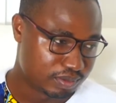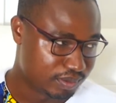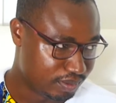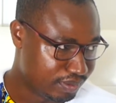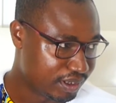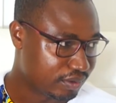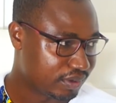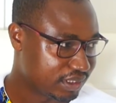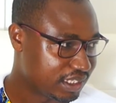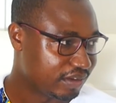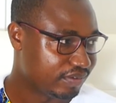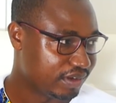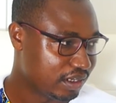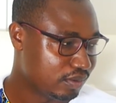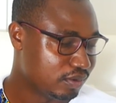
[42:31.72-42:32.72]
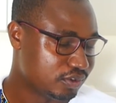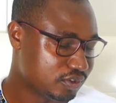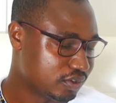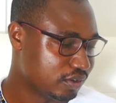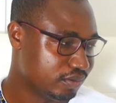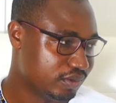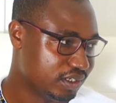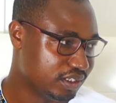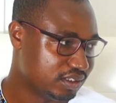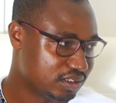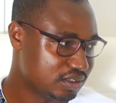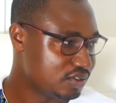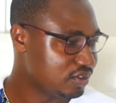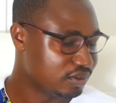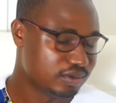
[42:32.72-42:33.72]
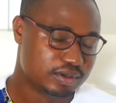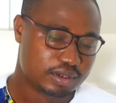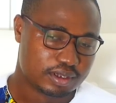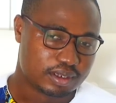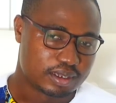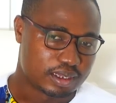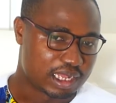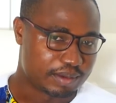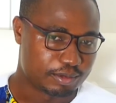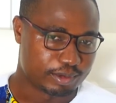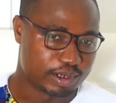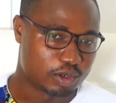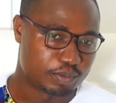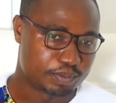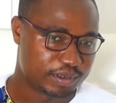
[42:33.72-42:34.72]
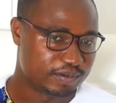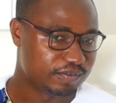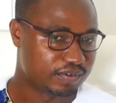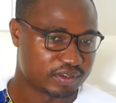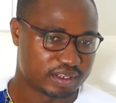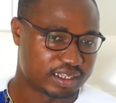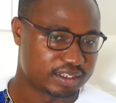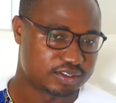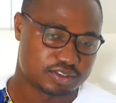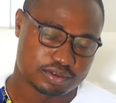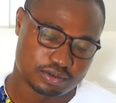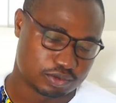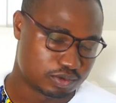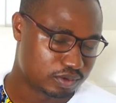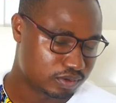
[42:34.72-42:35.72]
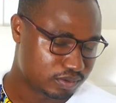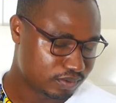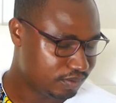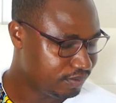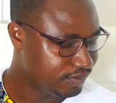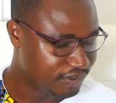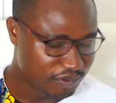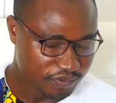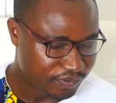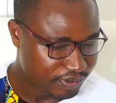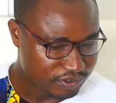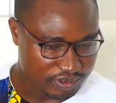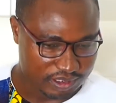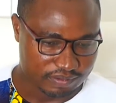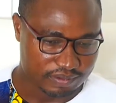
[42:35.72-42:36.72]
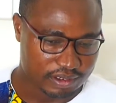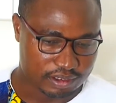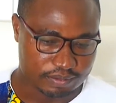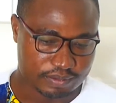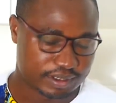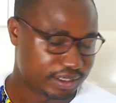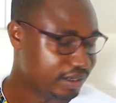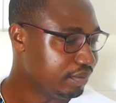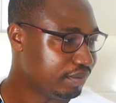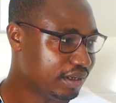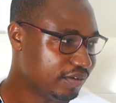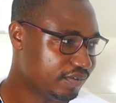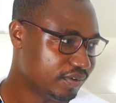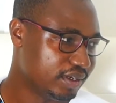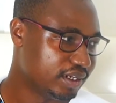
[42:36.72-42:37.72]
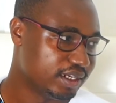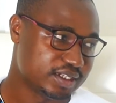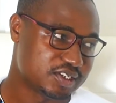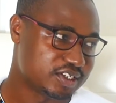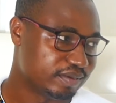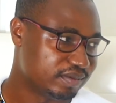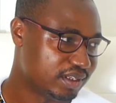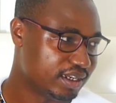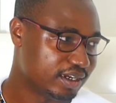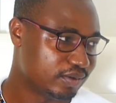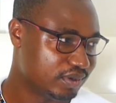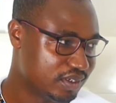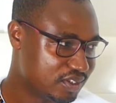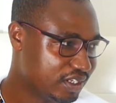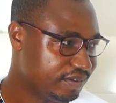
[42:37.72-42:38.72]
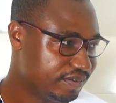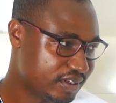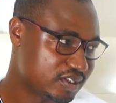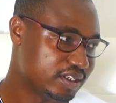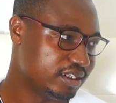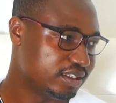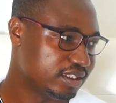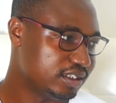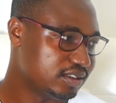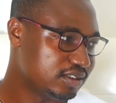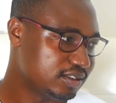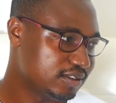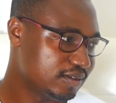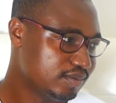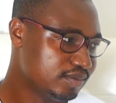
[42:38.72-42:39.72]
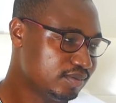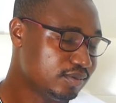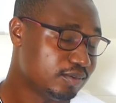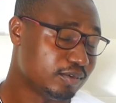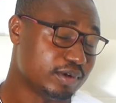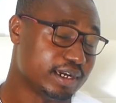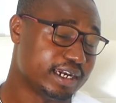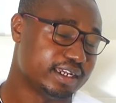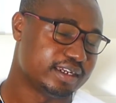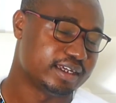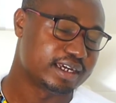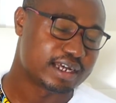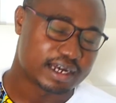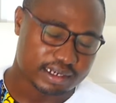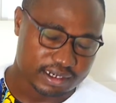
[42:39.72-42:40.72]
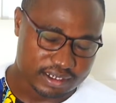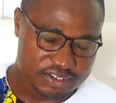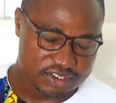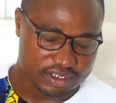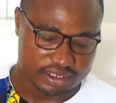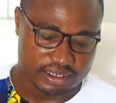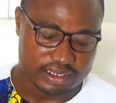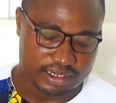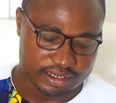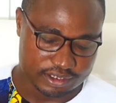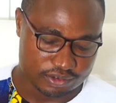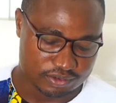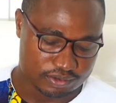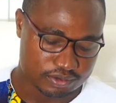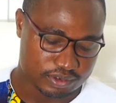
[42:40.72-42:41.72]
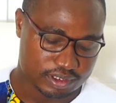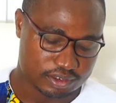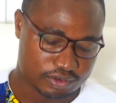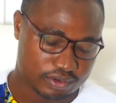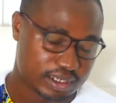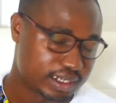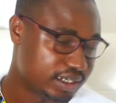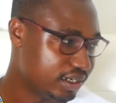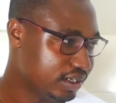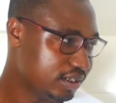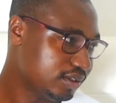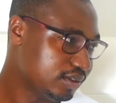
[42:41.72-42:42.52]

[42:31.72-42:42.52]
make water available to communities. So, I mean, we are open for that. You feel free to give out my number for that. It's something I could easily facilitate. We are in Ghana, Senegal, and Uganda.